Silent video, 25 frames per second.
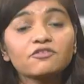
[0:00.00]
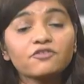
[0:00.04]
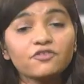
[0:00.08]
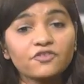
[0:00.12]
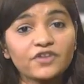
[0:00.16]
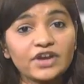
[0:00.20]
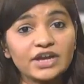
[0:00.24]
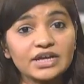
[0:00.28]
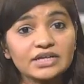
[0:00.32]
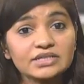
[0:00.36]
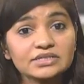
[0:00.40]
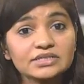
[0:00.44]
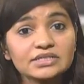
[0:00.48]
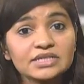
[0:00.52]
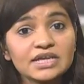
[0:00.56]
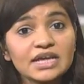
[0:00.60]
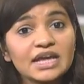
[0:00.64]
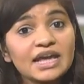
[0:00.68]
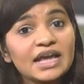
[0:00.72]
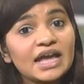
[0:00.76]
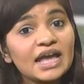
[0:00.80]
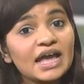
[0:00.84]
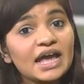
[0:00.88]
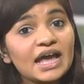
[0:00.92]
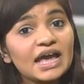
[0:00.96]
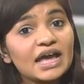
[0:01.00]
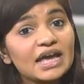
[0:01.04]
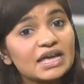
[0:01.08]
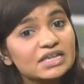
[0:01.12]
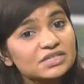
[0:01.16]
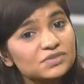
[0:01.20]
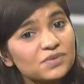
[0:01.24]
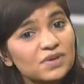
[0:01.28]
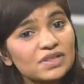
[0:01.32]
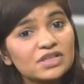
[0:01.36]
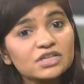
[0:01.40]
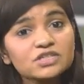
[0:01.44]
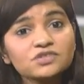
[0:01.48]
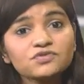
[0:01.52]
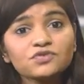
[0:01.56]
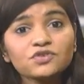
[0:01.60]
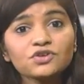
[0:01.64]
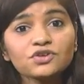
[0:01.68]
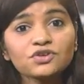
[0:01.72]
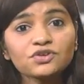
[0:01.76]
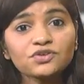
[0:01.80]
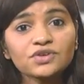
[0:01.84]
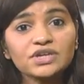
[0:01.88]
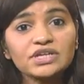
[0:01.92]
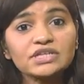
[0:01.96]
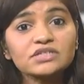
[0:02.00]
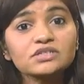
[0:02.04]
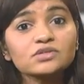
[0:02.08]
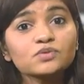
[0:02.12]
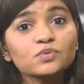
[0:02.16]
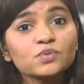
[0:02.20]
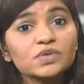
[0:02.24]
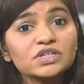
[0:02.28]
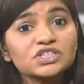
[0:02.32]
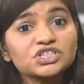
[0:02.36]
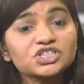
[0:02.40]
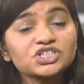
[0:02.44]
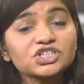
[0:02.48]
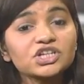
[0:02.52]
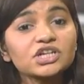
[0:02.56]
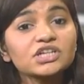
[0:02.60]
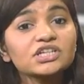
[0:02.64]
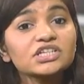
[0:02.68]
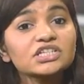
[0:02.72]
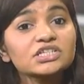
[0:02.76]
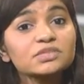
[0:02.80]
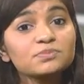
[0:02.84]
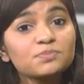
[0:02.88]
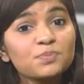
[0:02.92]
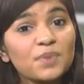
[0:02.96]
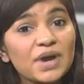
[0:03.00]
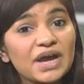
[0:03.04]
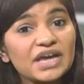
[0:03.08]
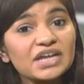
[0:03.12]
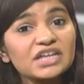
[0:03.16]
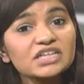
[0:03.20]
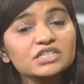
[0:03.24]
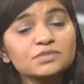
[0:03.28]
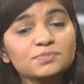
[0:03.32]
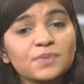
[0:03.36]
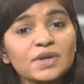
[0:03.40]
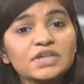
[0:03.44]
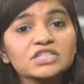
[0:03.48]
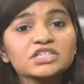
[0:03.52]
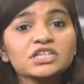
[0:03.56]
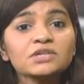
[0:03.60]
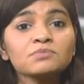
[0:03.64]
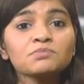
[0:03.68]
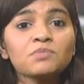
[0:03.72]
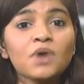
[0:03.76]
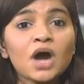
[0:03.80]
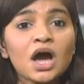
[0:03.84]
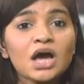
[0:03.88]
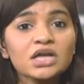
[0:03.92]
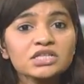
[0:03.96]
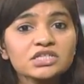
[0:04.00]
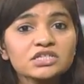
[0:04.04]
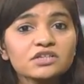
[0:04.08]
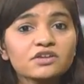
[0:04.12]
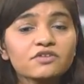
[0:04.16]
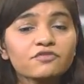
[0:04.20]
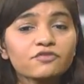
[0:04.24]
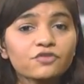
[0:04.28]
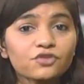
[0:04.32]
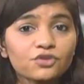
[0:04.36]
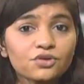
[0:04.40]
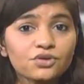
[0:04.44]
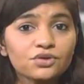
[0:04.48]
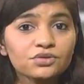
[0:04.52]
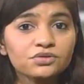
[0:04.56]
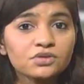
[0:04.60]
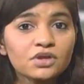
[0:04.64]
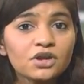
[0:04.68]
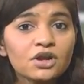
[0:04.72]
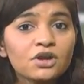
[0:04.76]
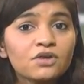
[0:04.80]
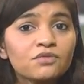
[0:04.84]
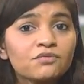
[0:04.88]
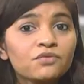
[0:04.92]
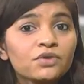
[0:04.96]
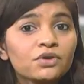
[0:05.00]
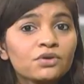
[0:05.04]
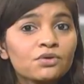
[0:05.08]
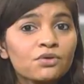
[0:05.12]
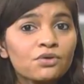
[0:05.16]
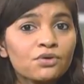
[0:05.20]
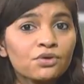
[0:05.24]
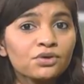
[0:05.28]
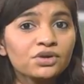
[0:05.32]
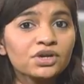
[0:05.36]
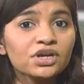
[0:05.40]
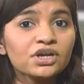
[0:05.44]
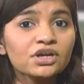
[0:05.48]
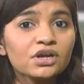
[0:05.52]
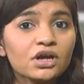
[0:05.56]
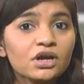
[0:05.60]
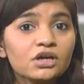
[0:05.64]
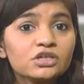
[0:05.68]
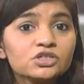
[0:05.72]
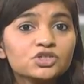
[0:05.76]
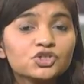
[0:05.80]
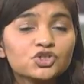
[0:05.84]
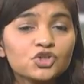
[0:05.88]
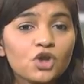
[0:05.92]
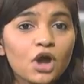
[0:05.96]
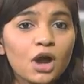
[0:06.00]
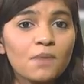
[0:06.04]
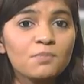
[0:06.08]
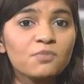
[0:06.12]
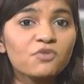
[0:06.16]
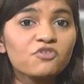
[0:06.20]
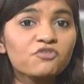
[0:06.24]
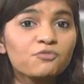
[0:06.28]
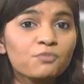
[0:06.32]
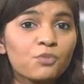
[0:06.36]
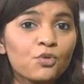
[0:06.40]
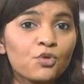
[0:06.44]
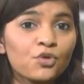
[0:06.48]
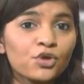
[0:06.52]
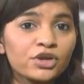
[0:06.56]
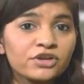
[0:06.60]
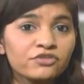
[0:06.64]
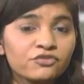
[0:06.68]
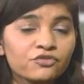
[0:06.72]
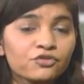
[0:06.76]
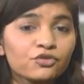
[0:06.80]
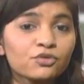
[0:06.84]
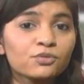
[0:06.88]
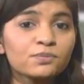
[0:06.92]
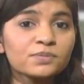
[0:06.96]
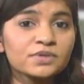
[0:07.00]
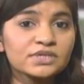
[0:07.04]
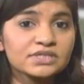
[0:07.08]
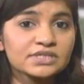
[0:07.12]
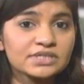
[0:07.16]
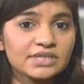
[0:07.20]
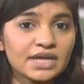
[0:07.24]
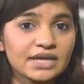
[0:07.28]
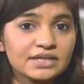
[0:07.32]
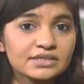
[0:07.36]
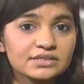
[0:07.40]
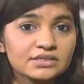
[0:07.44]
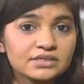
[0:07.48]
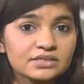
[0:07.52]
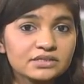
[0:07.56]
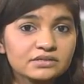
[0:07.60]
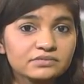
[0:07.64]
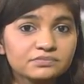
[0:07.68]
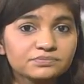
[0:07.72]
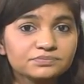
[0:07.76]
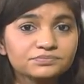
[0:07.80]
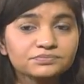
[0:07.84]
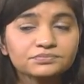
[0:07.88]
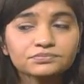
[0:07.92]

and France, as well as for Greece, which, despite expecting positive growth, recorded a drop of 0.4%.